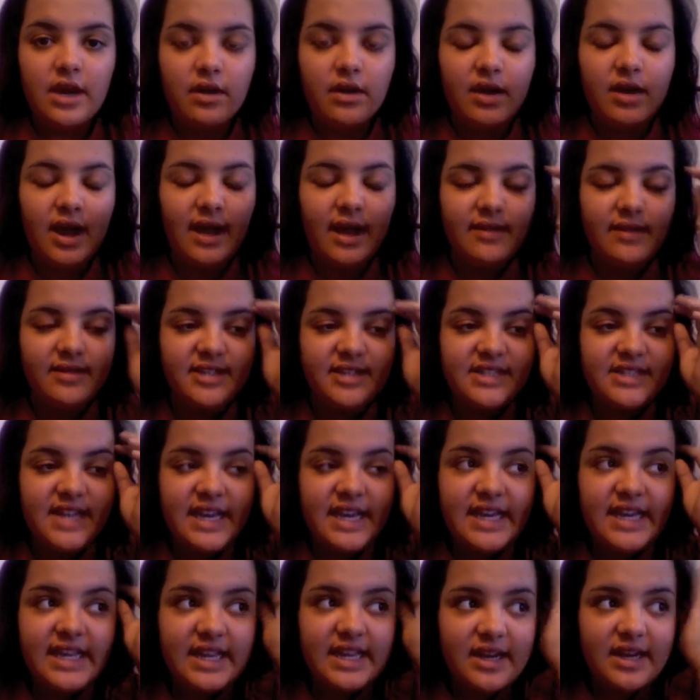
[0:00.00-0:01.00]
I was
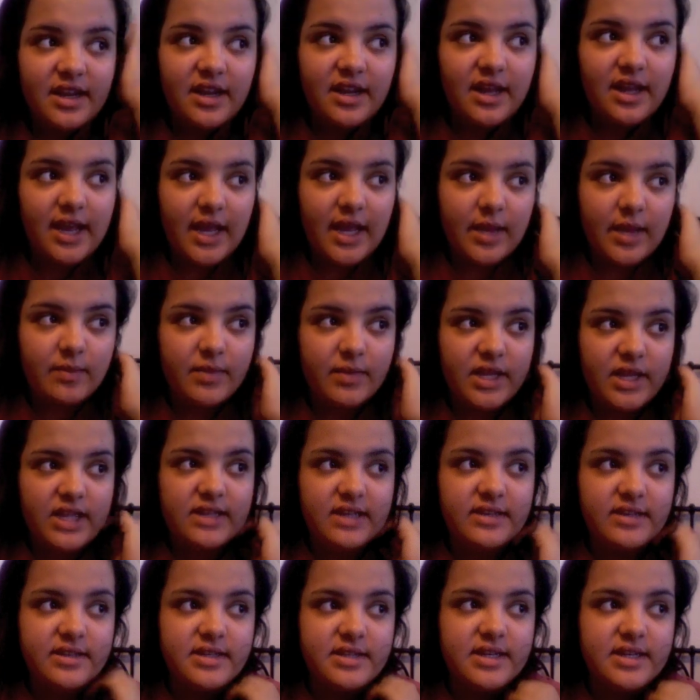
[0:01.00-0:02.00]
taking an
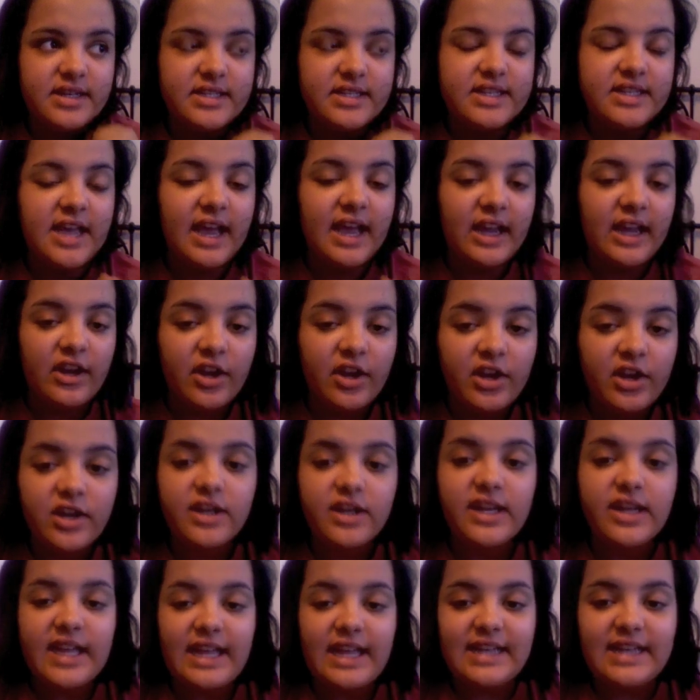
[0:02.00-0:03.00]
ambulance because I
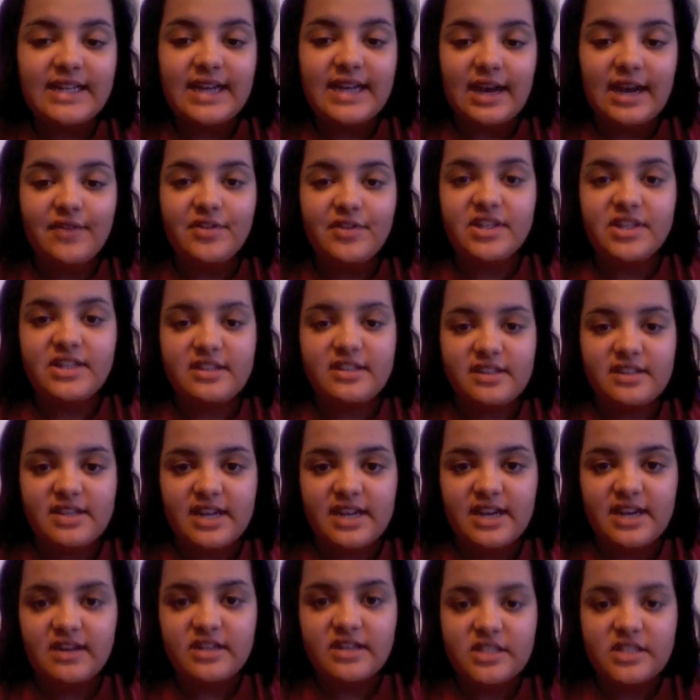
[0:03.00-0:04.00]
couldn't get down the
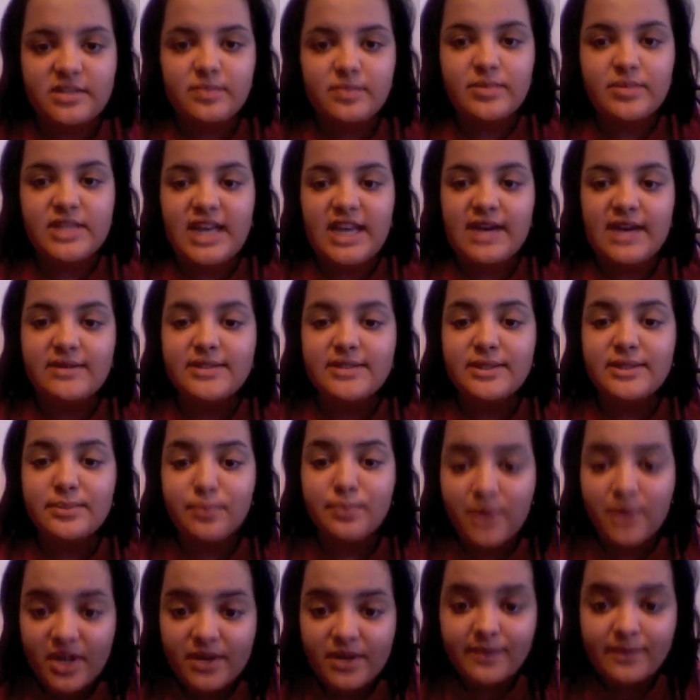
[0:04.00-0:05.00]
stairs, but that was
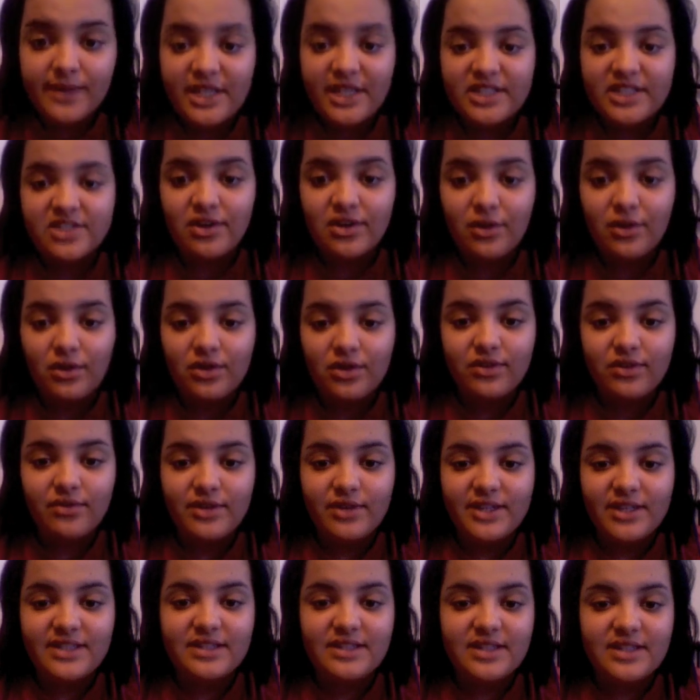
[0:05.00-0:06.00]
pretty much the only
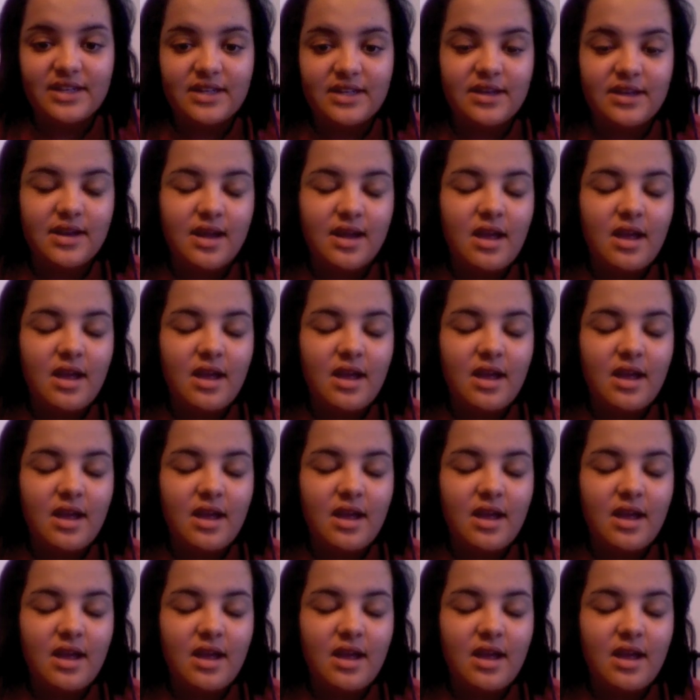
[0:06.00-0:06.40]
reason.